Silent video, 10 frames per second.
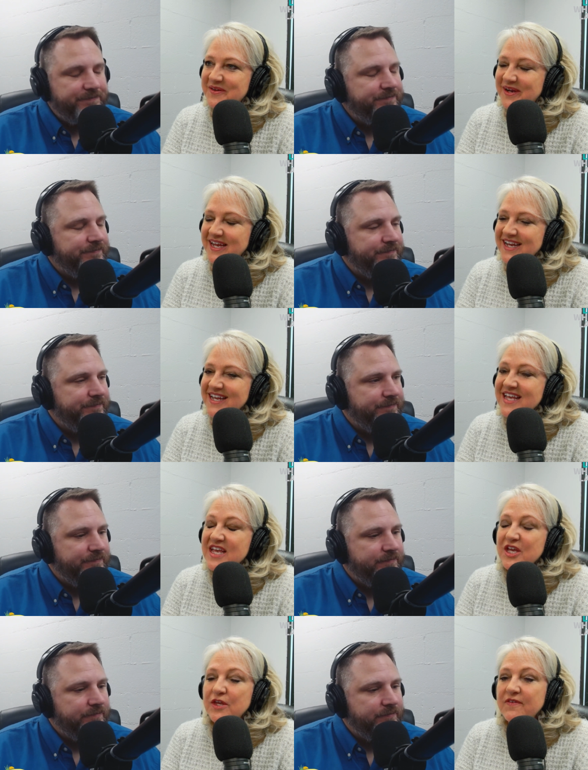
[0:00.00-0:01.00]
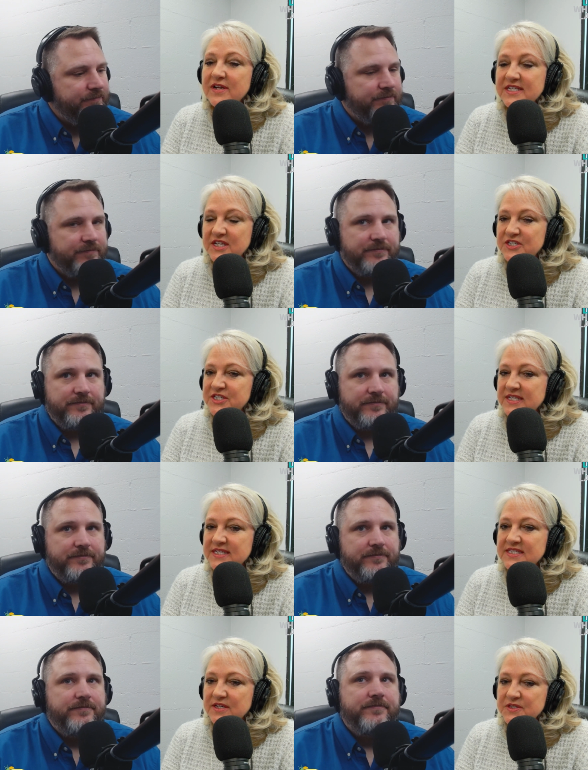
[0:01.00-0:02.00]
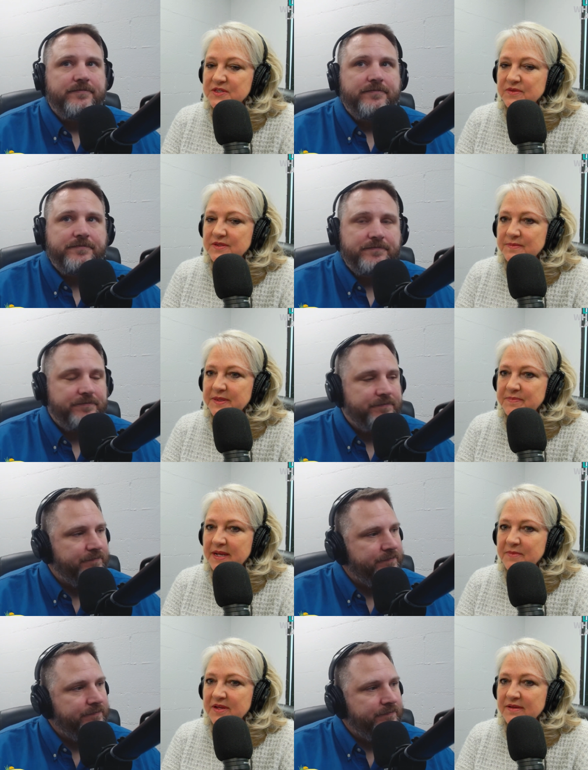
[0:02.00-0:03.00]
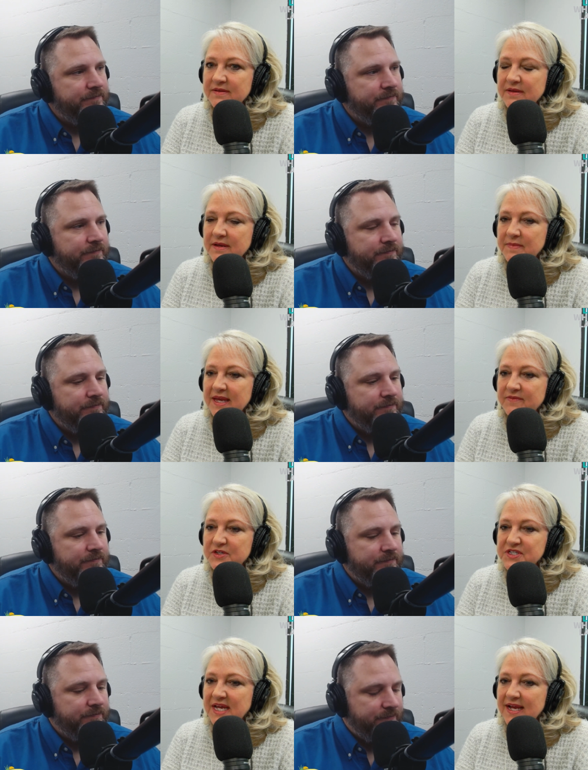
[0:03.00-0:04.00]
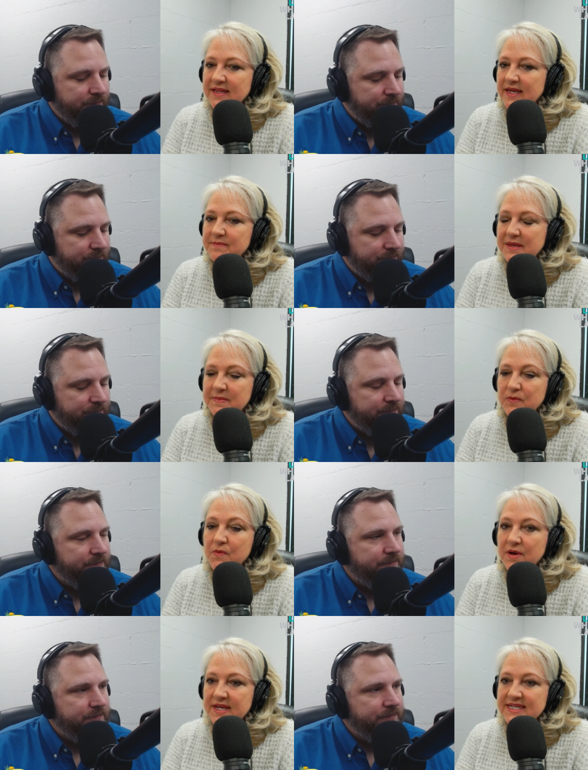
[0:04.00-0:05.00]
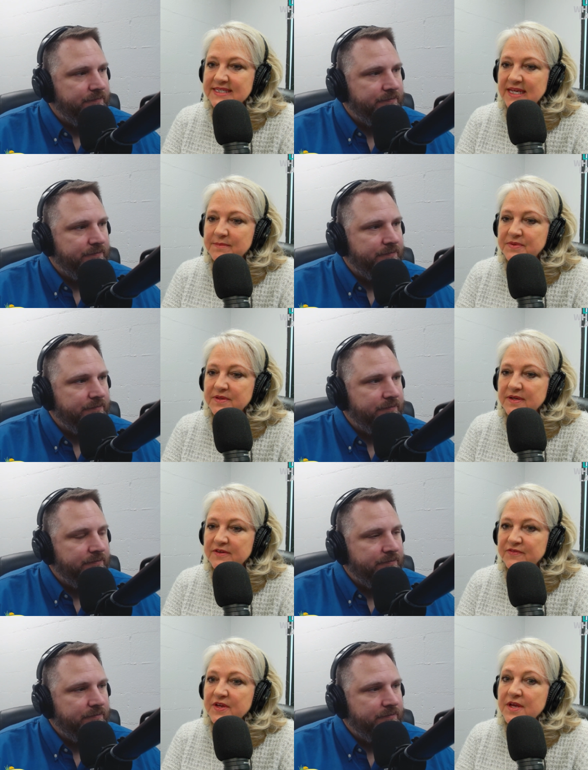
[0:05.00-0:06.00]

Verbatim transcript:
Speaker 1: Great. You've already touched on this also a little bit, but I'm going to um, have you just highlight maybe one example of